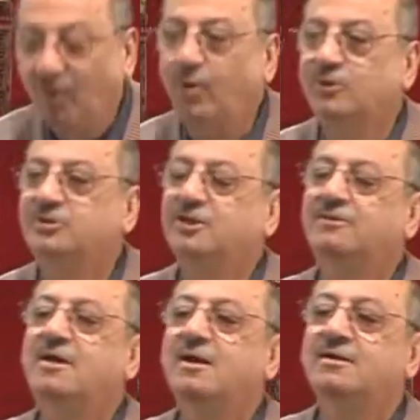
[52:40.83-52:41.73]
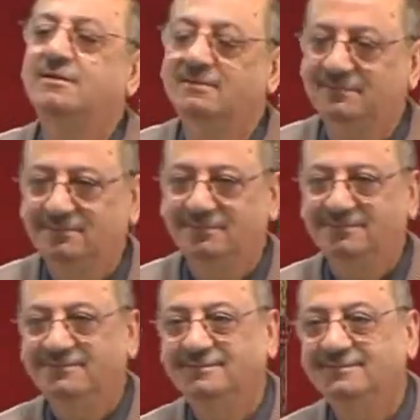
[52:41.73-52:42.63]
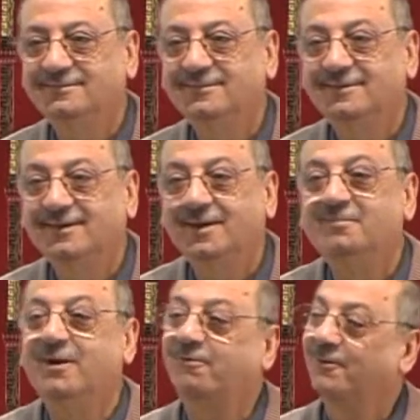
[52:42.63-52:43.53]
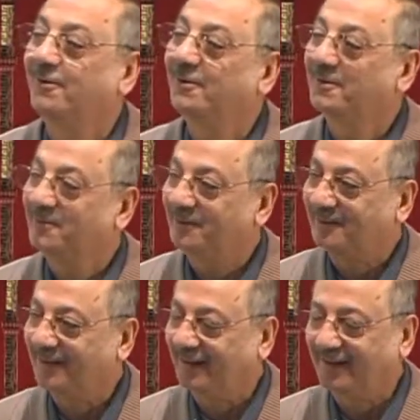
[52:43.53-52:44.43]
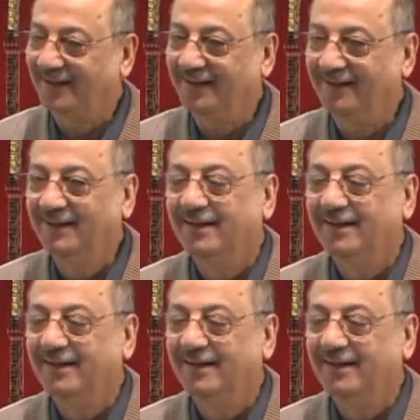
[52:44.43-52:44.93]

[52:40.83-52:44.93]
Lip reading: Oh, jiddan. Mafūlun mutlaq.